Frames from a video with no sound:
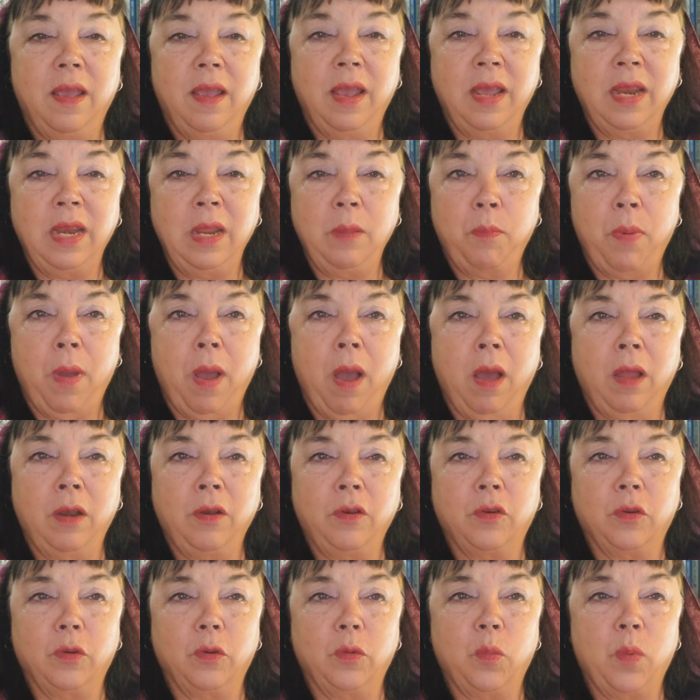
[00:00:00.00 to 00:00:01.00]
and he
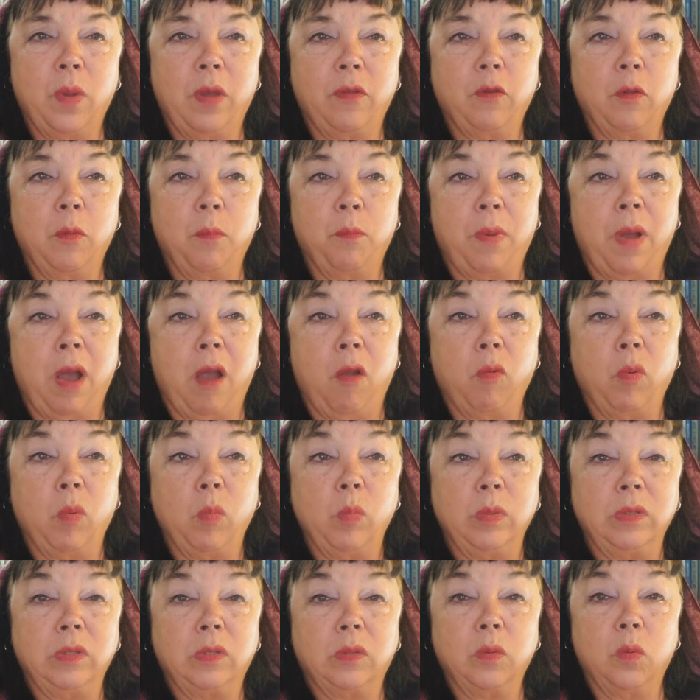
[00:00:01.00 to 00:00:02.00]
pondered whether Bahram
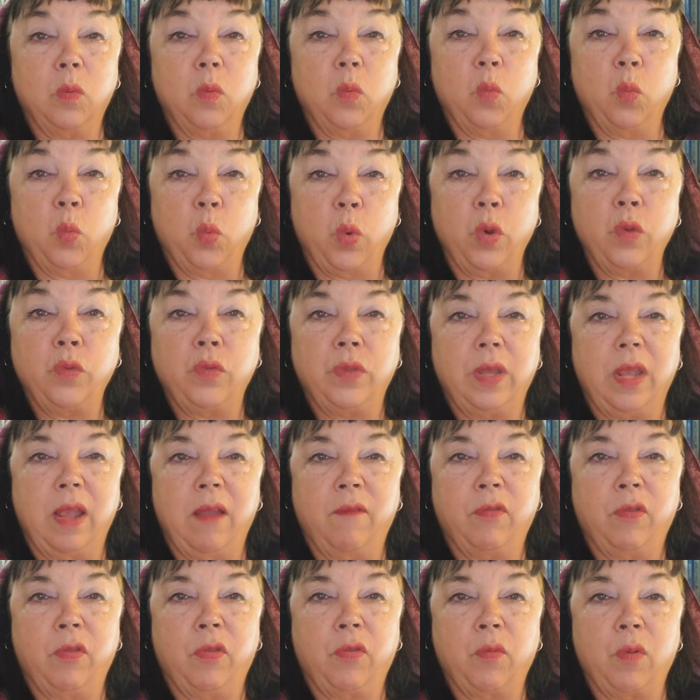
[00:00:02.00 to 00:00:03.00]
was worthy
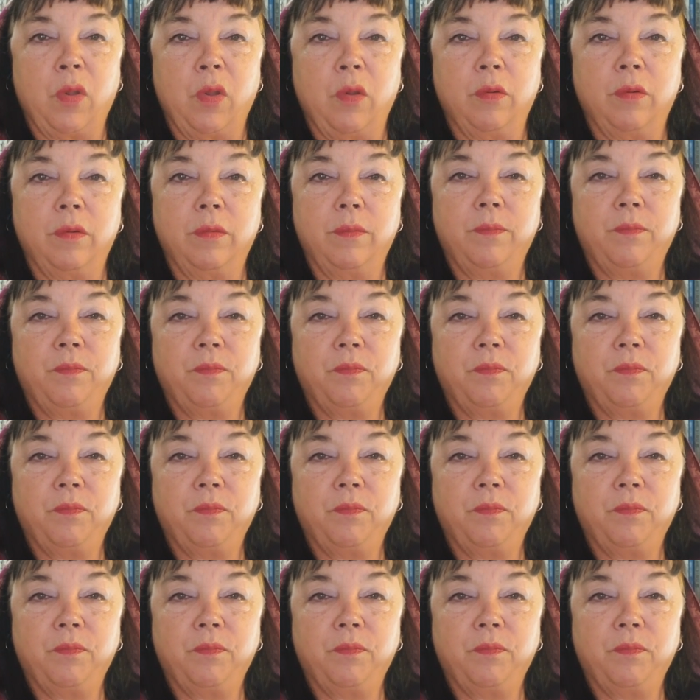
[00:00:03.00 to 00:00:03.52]
of the throne.